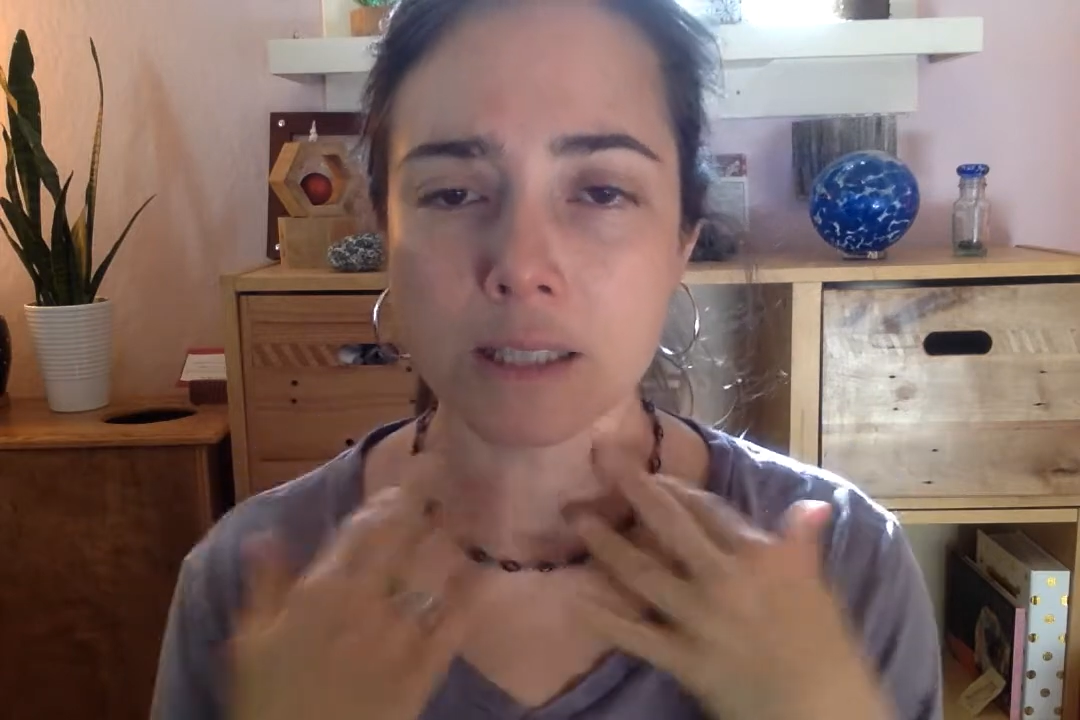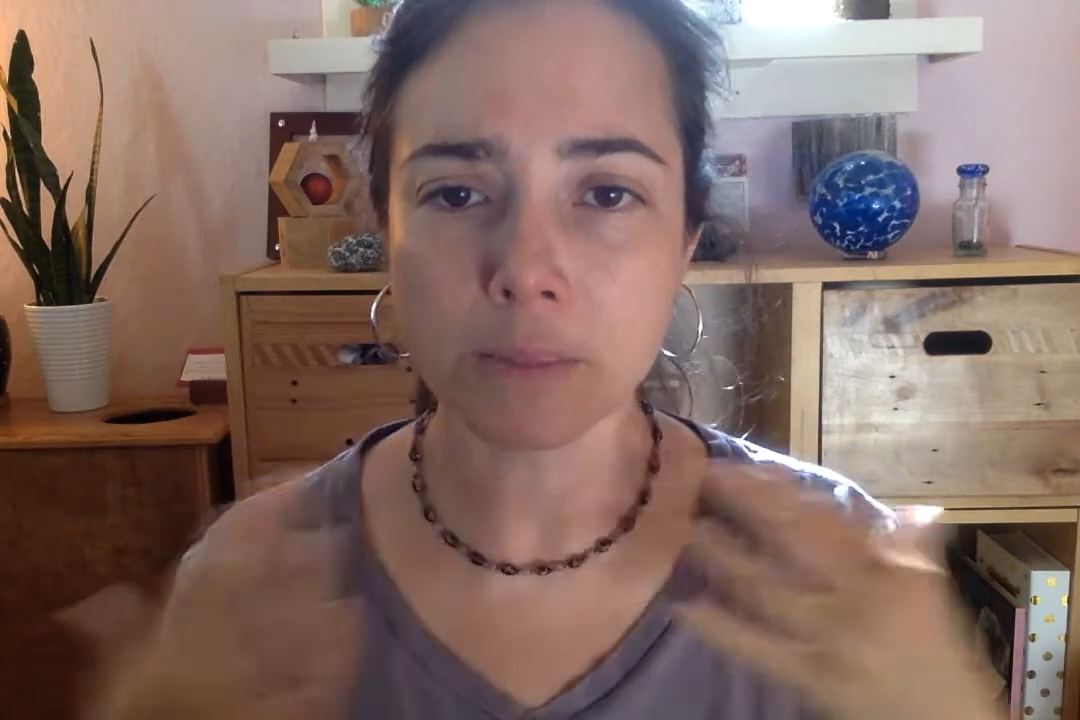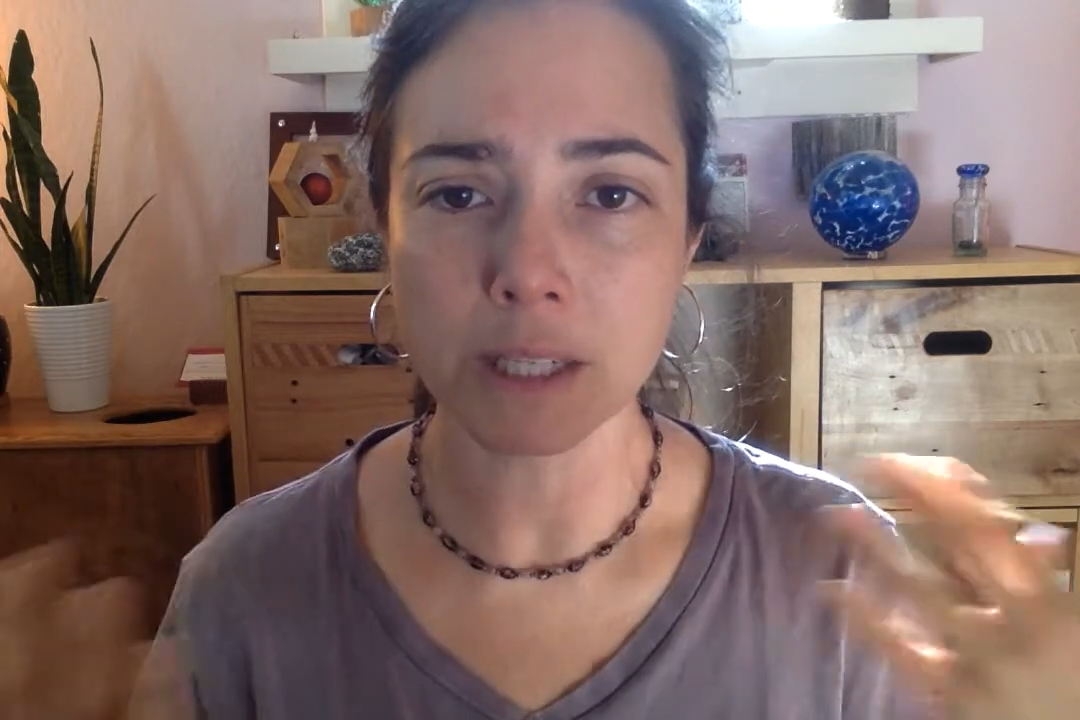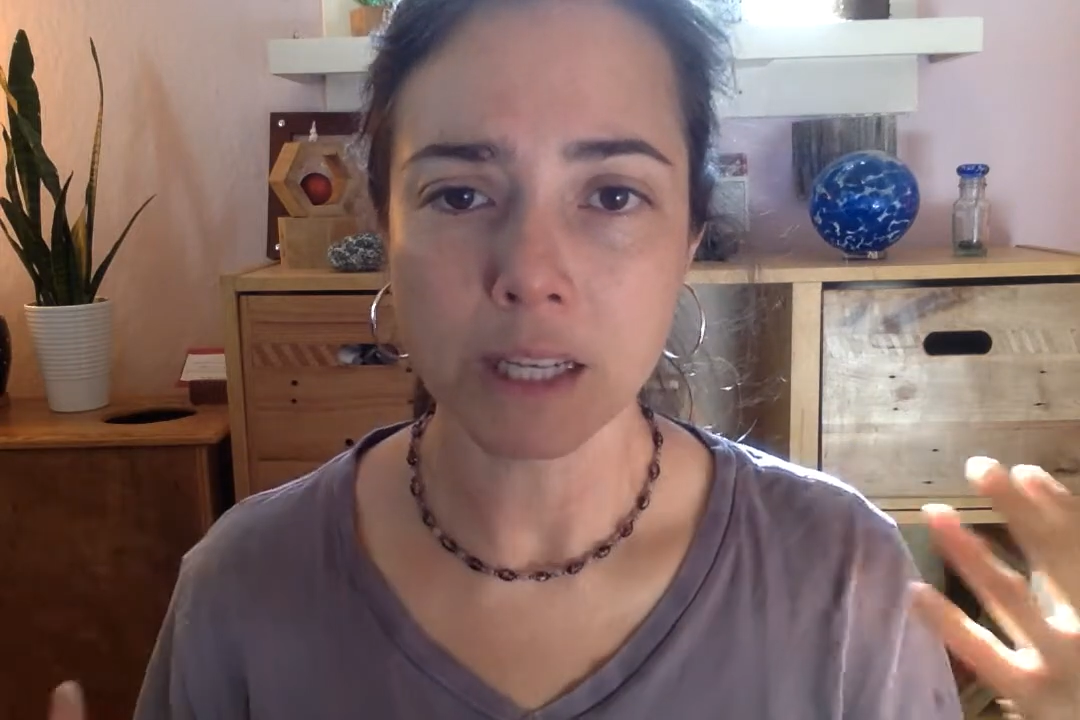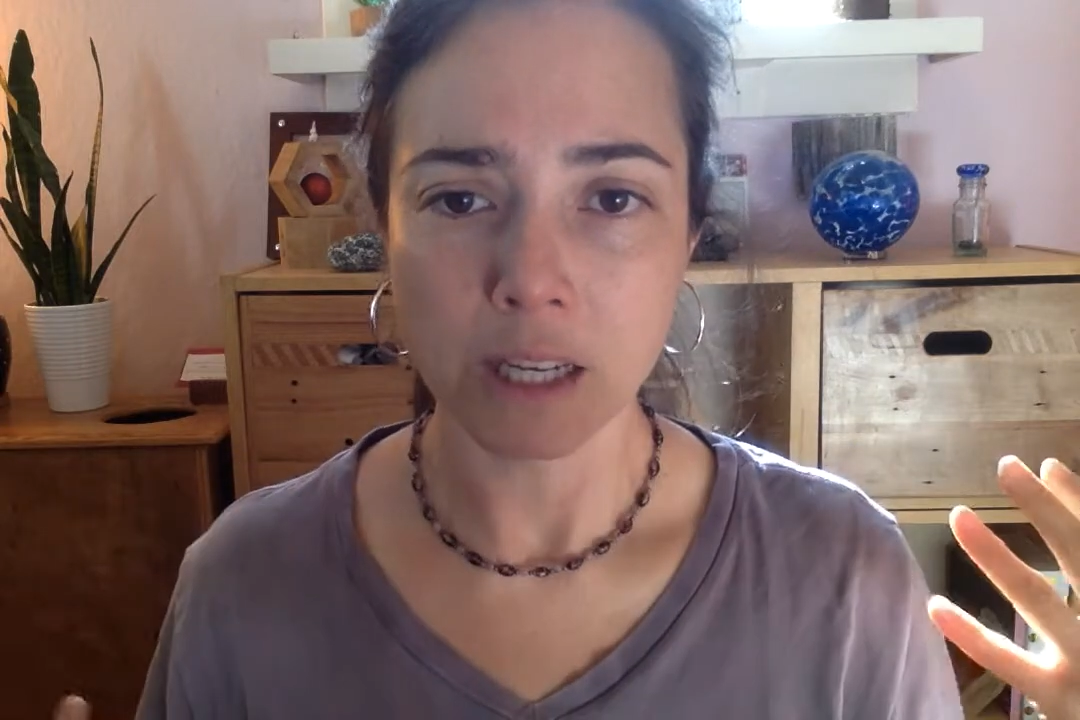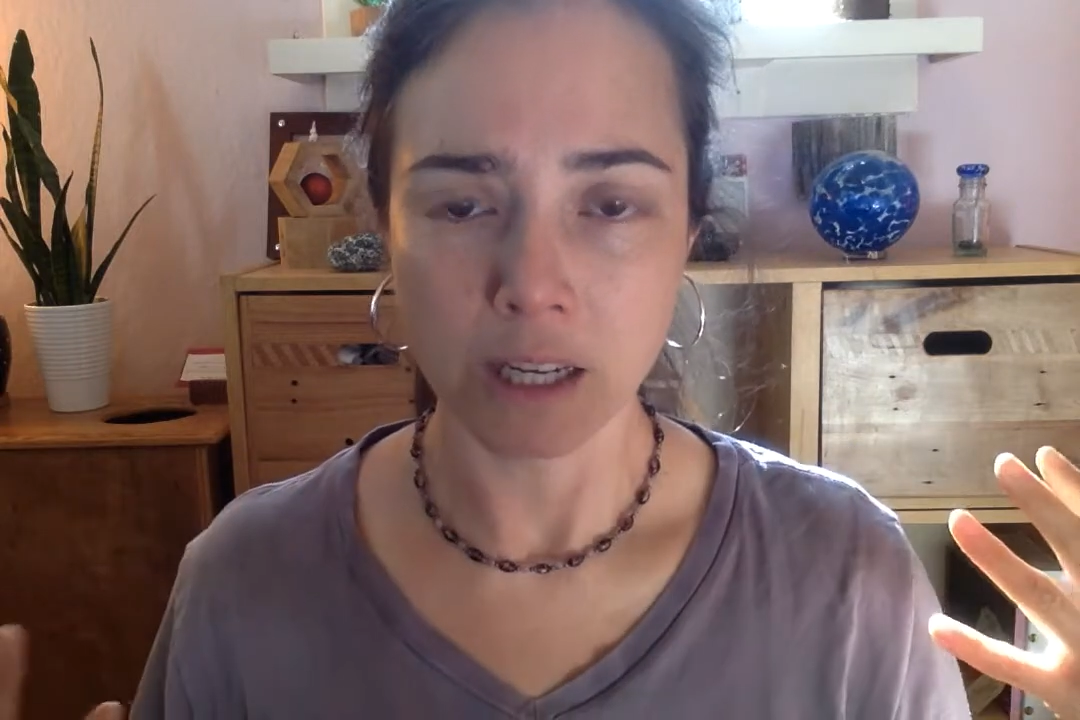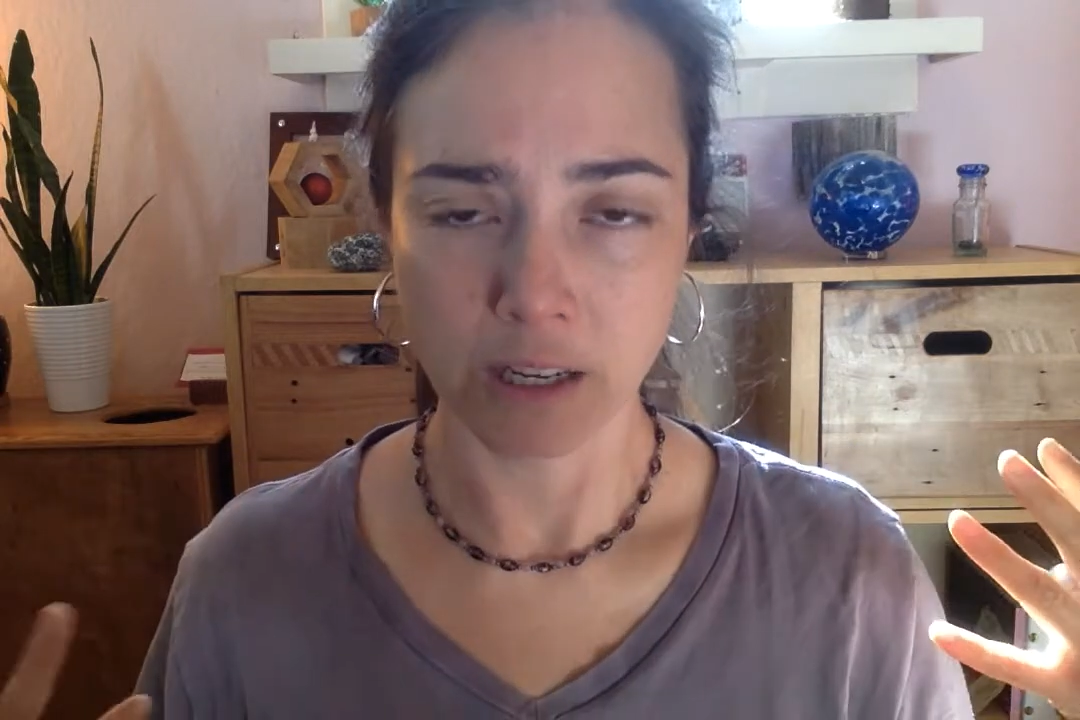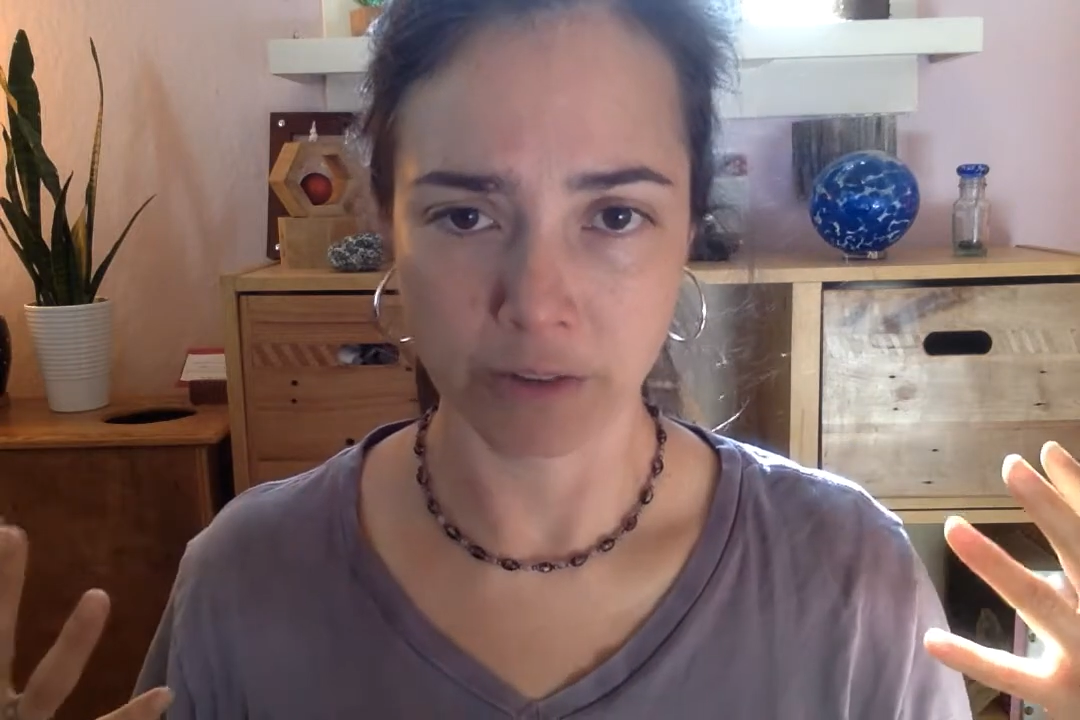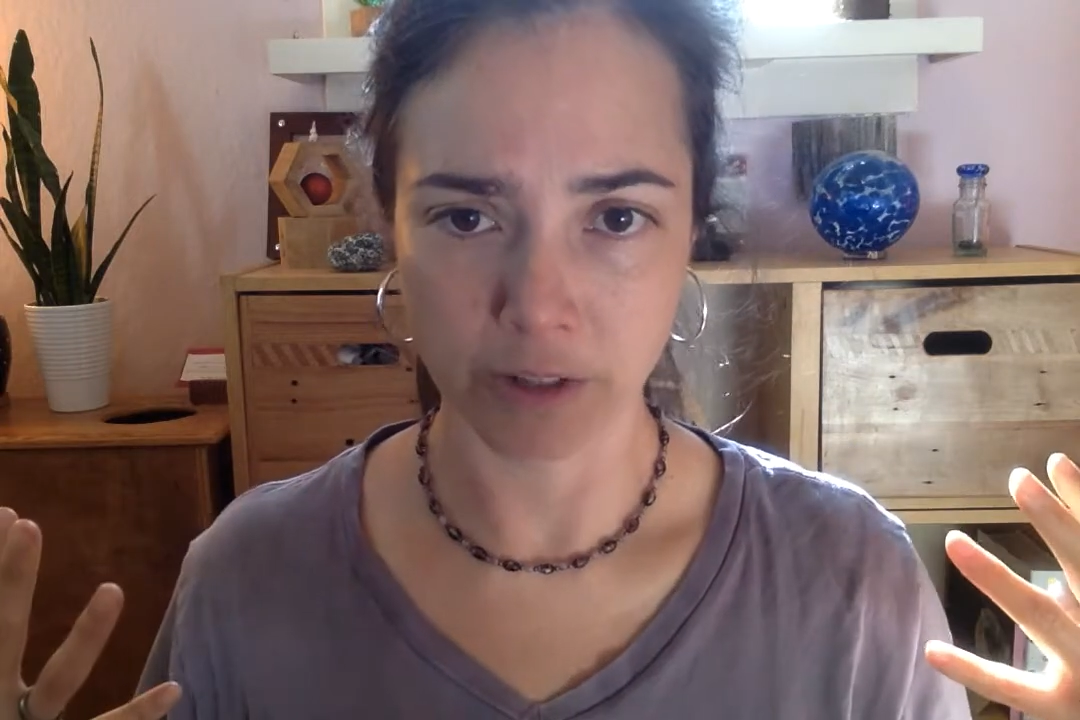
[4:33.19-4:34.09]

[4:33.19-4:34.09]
I mean, if